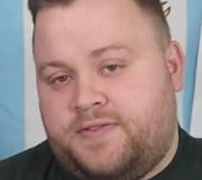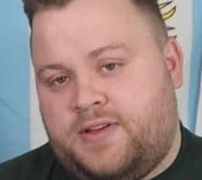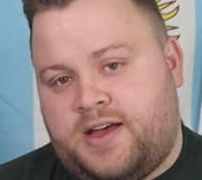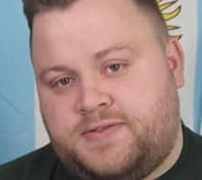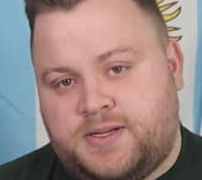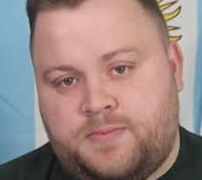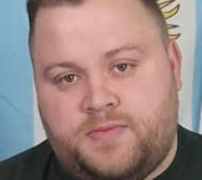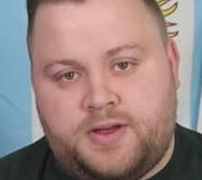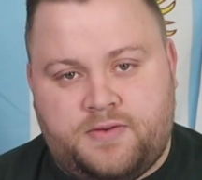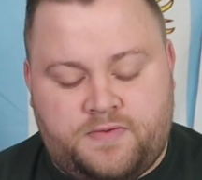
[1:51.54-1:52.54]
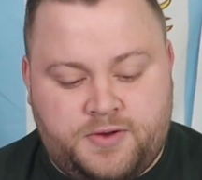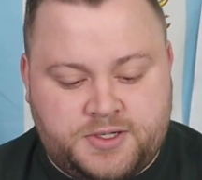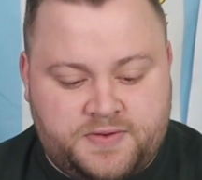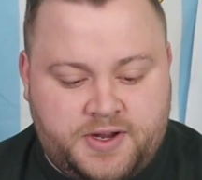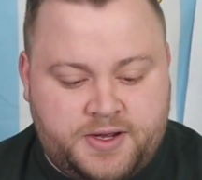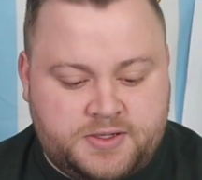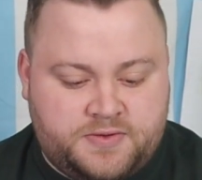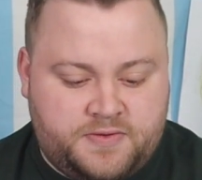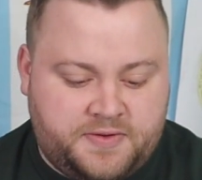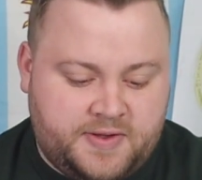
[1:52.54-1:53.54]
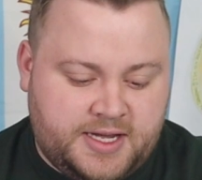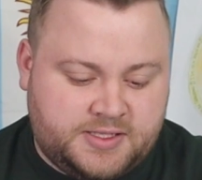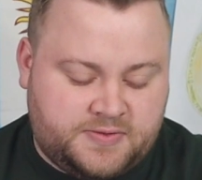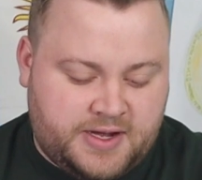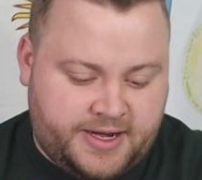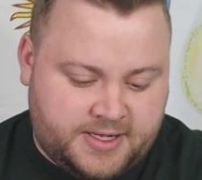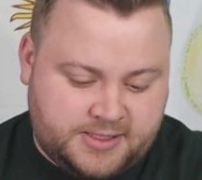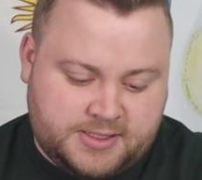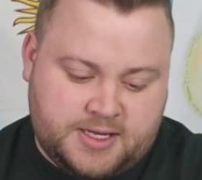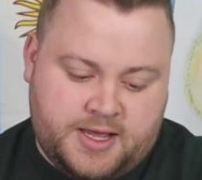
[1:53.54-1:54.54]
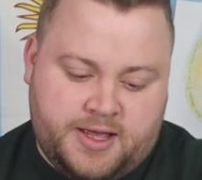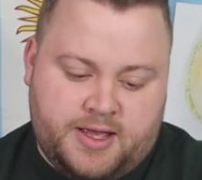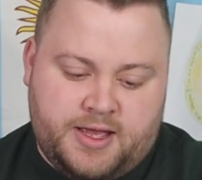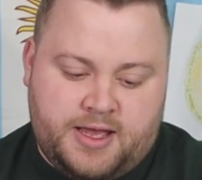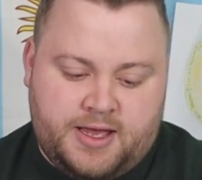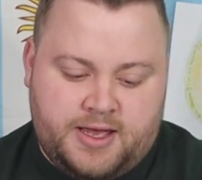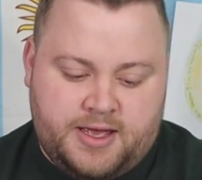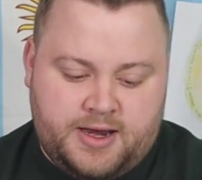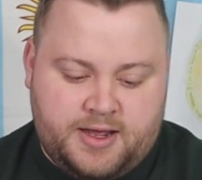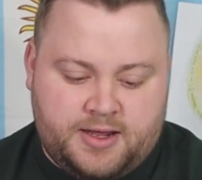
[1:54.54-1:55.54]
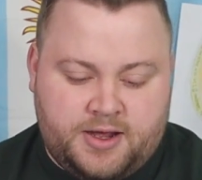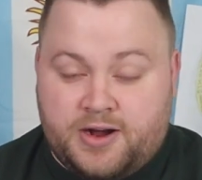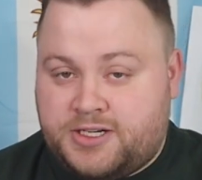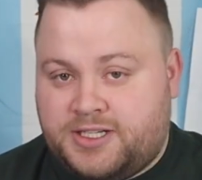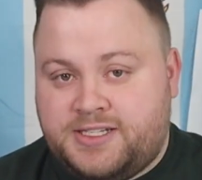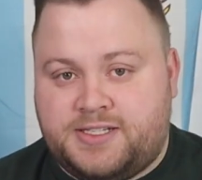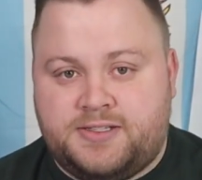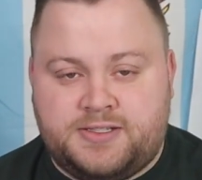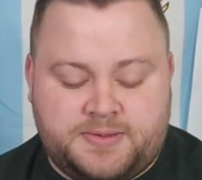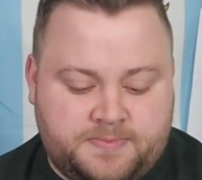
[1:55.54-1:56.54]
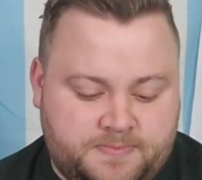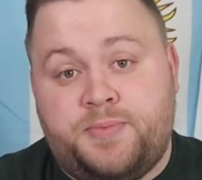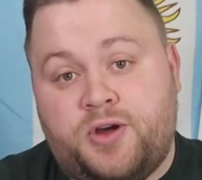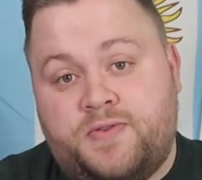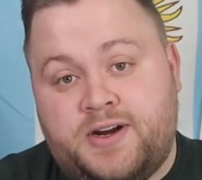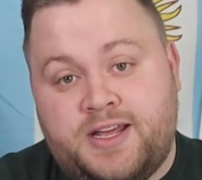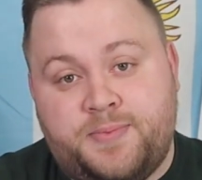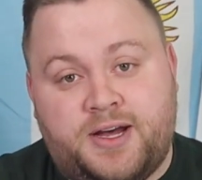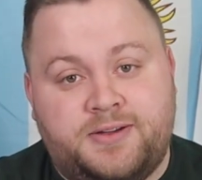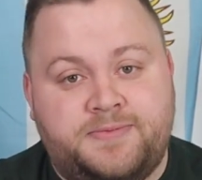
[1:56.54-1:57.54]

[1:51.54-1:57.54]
Yeah, I definitely have some future videos for VVS Finance, and congratulations. Just send me over an